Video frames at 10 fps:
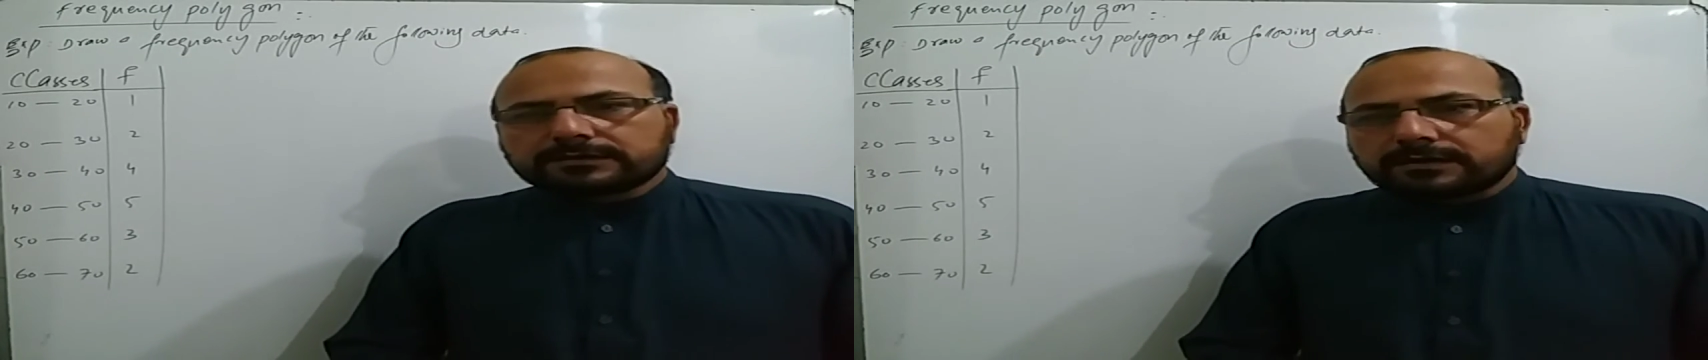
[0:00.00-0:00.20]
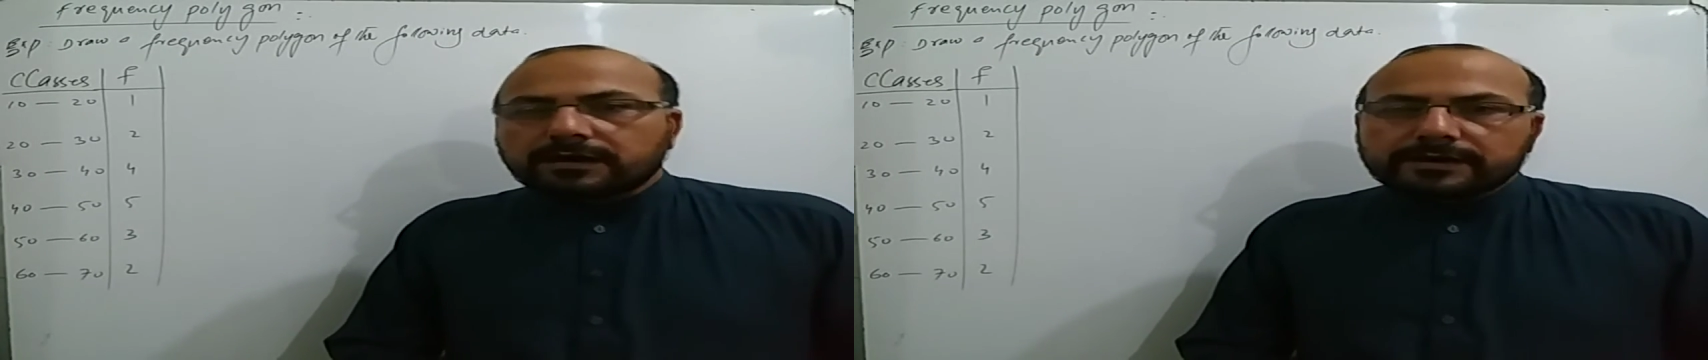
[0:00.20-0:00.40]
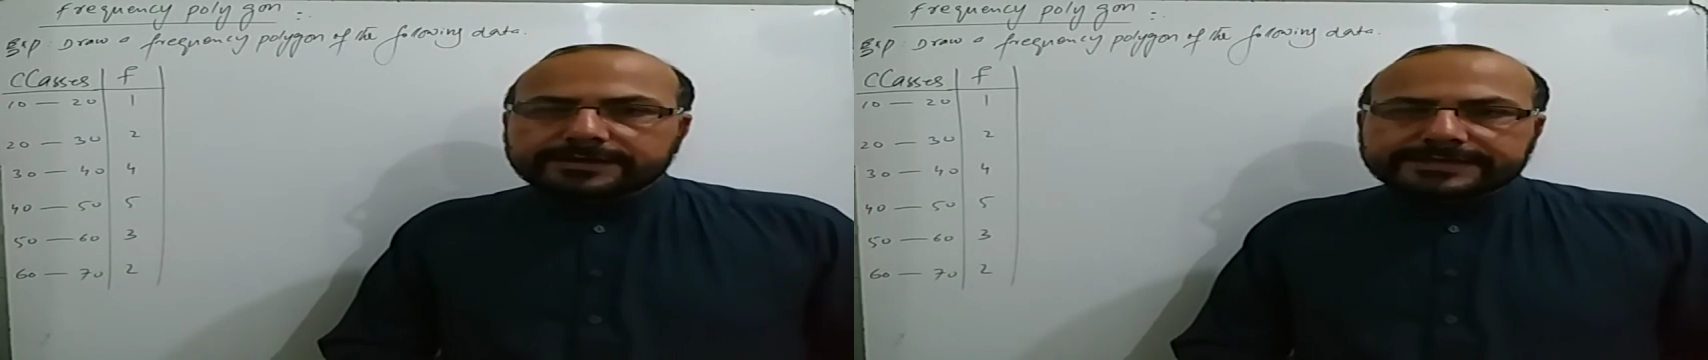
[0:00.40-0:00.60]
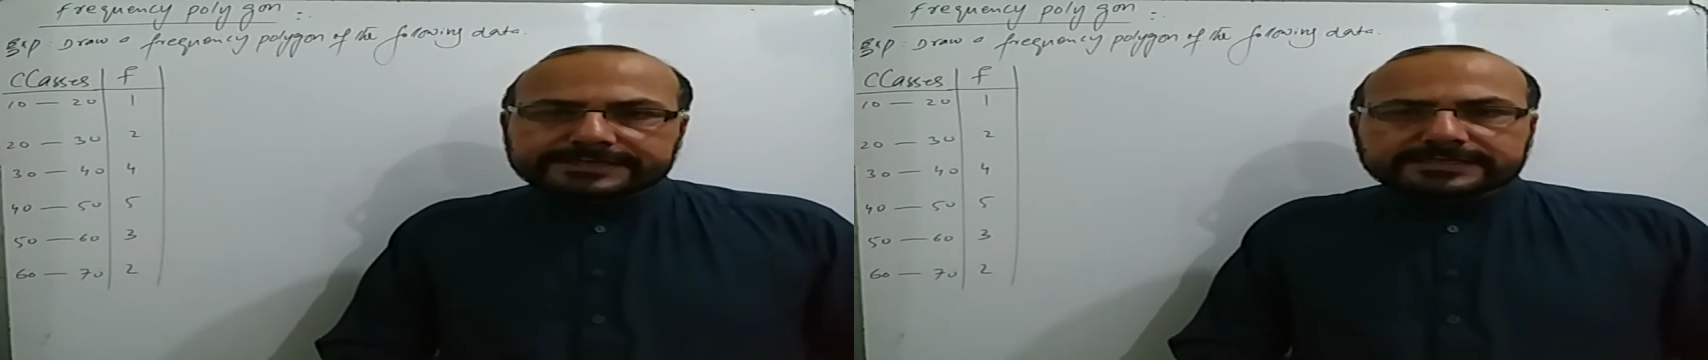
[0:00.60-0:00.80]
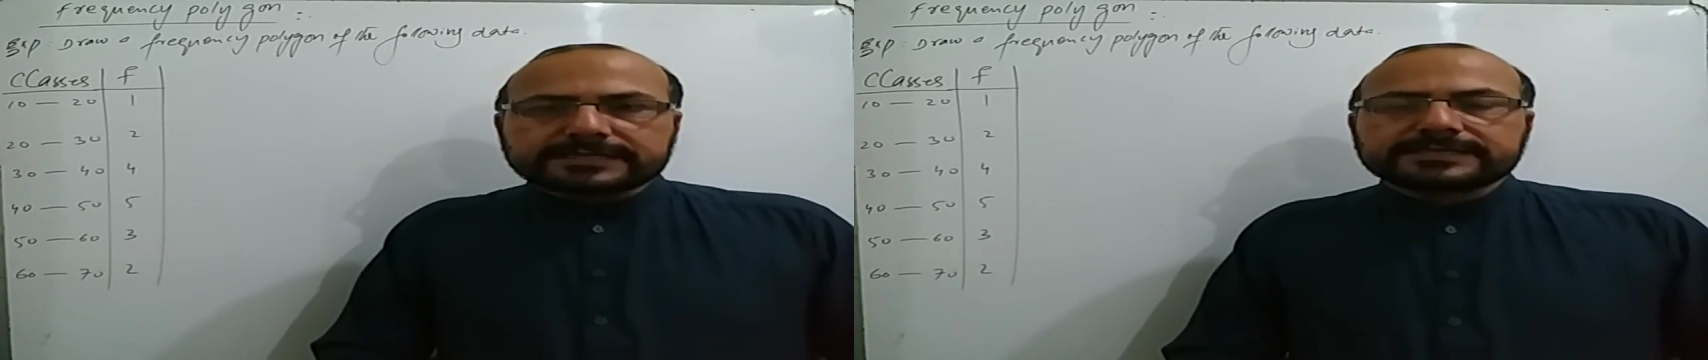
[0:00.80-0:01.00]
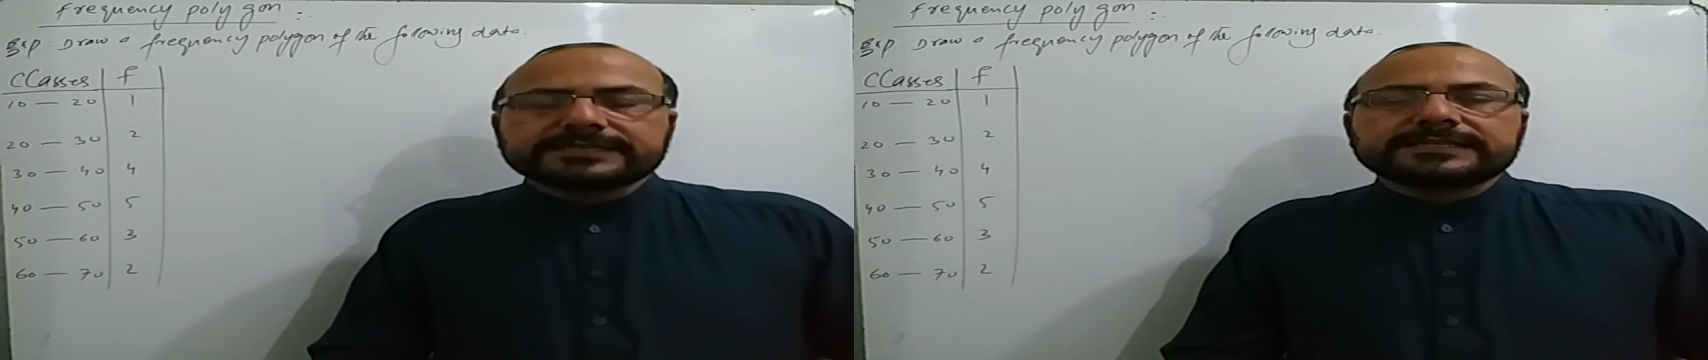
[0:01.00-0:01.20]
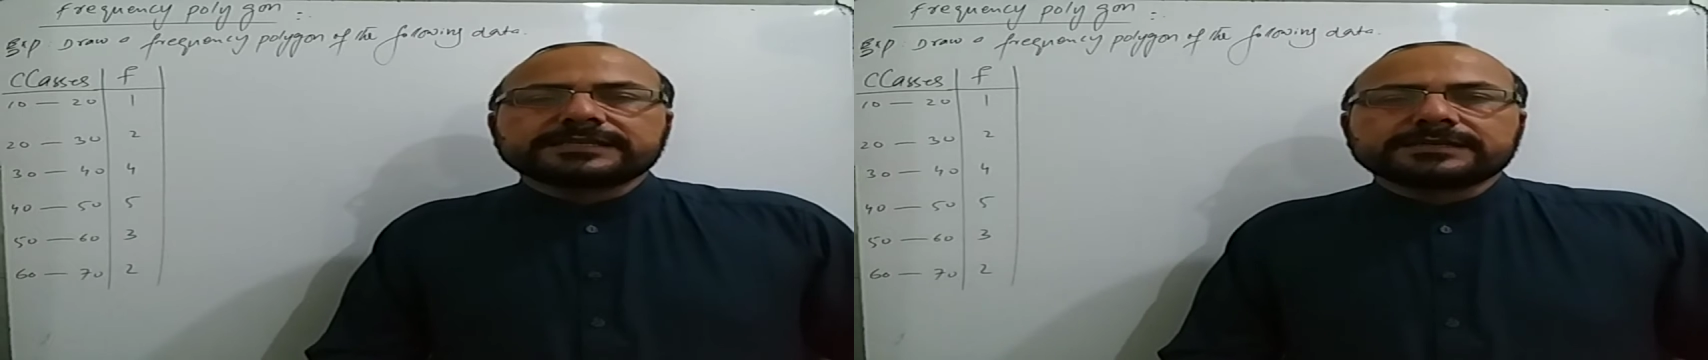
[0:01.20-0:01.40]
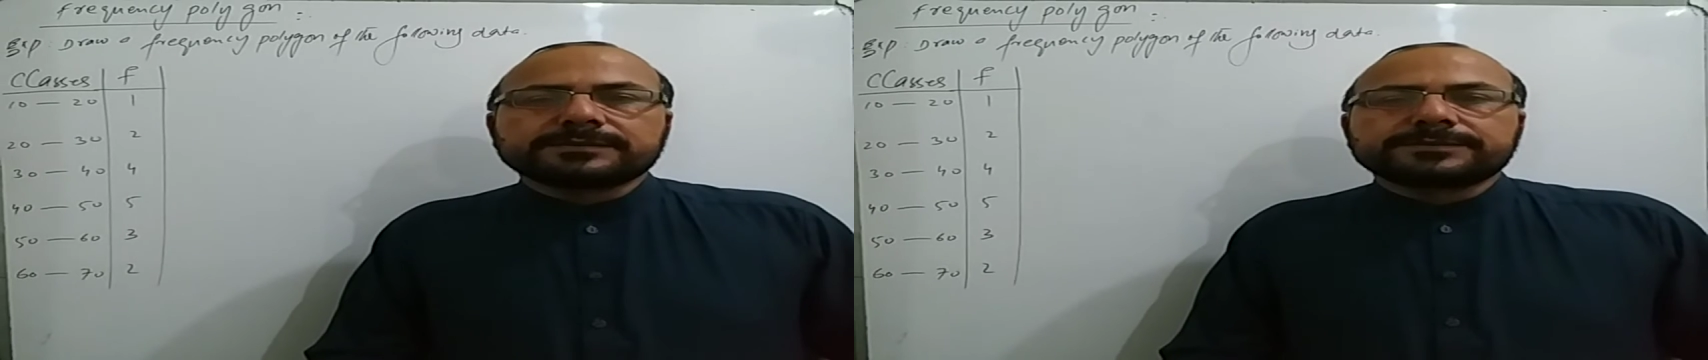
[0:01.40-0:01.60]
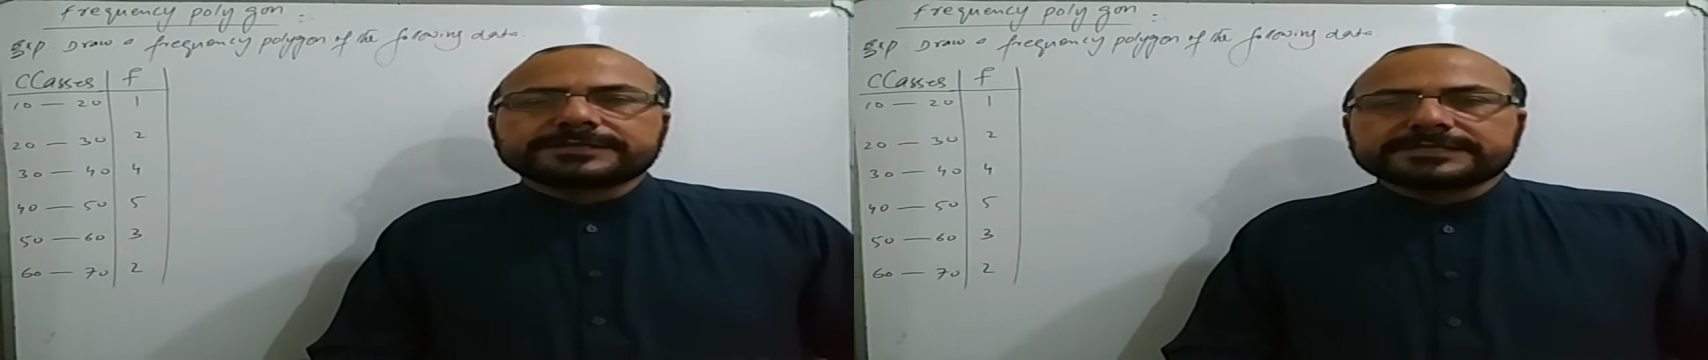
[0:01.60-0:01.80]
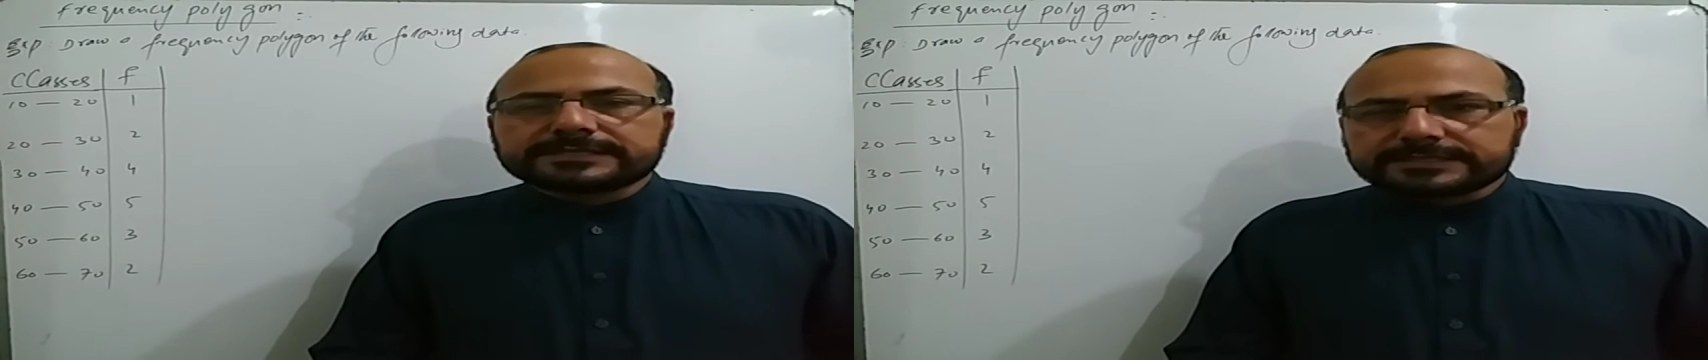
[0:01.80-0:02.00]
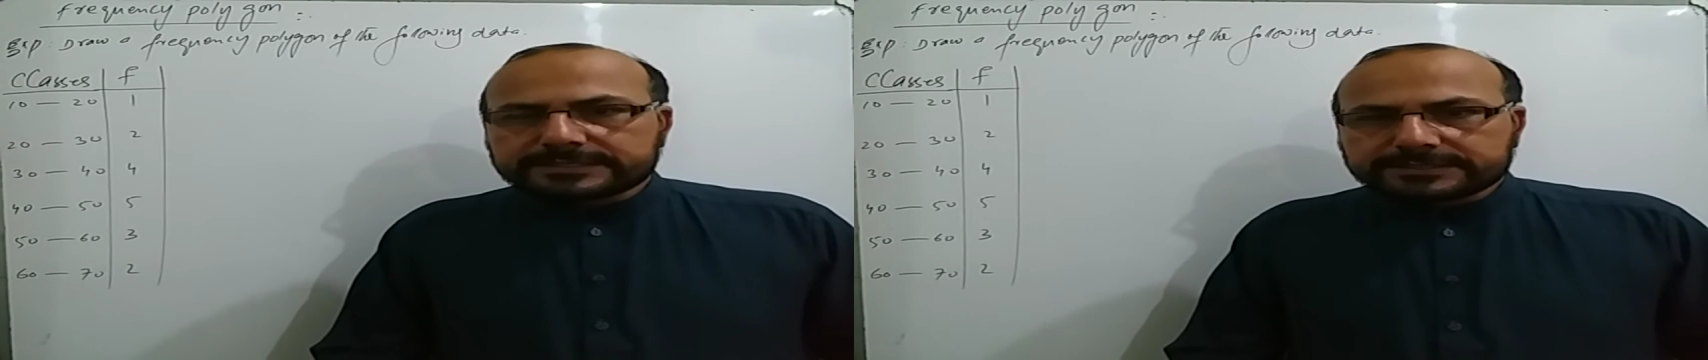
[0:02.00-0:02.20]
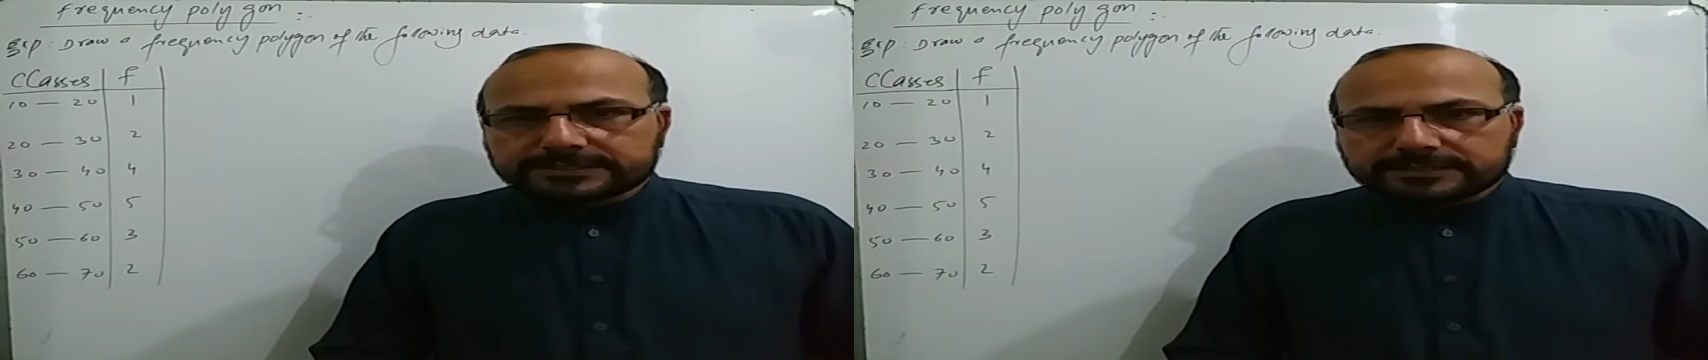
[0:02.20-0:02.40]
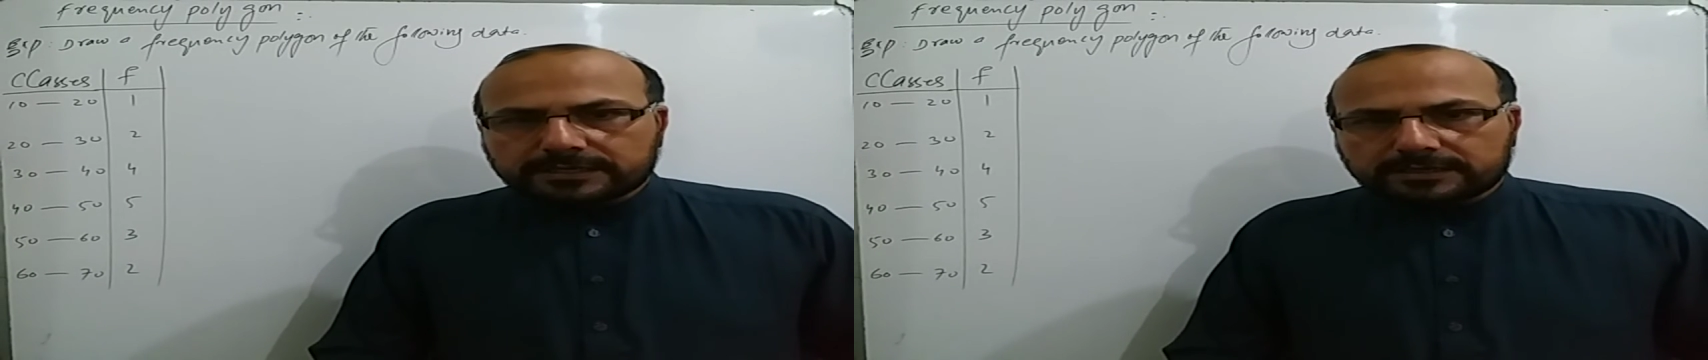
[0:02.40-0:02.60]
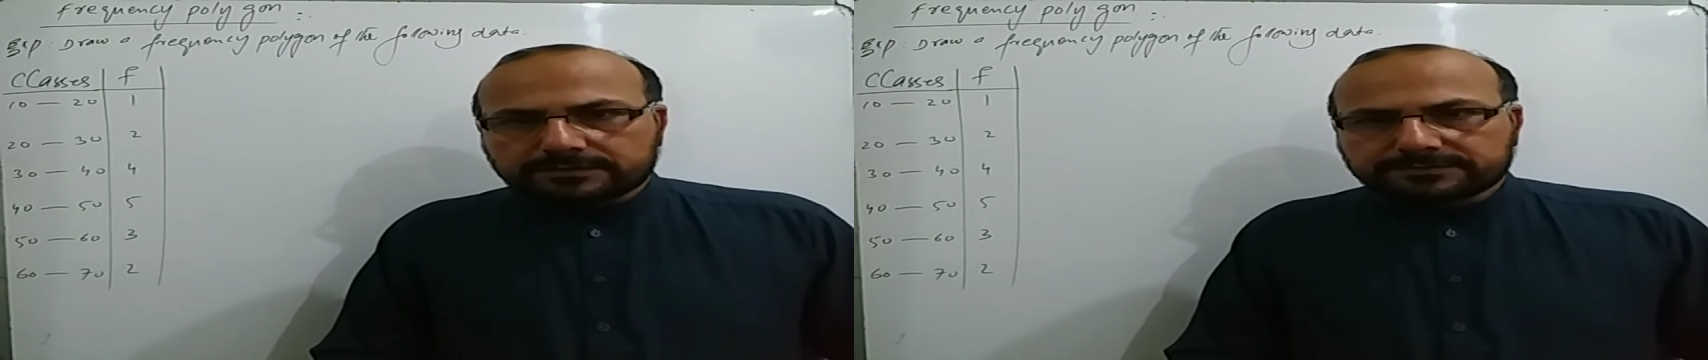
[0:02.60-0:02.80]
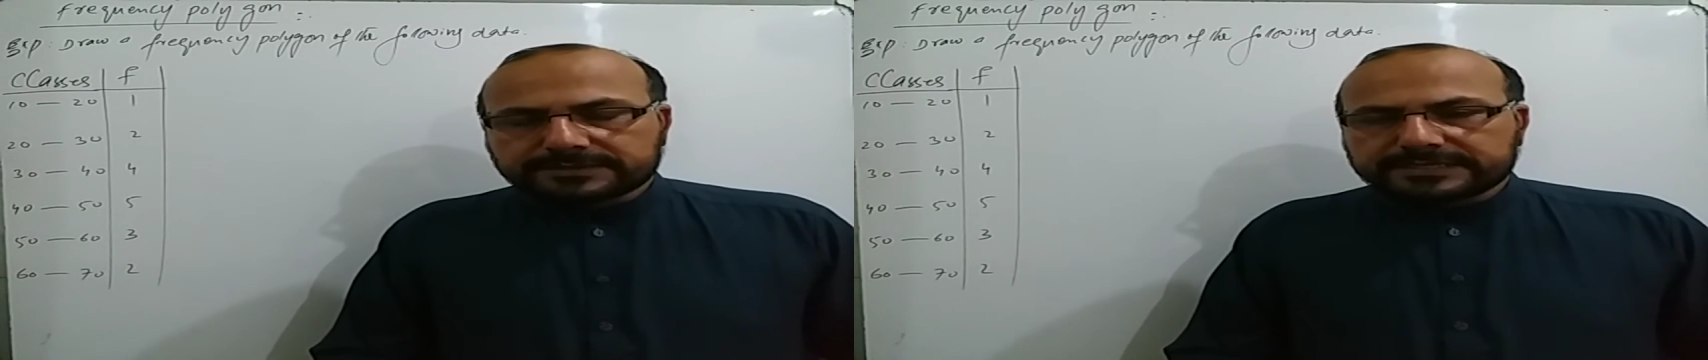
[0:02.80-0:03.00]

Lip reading: are discussing the presentation of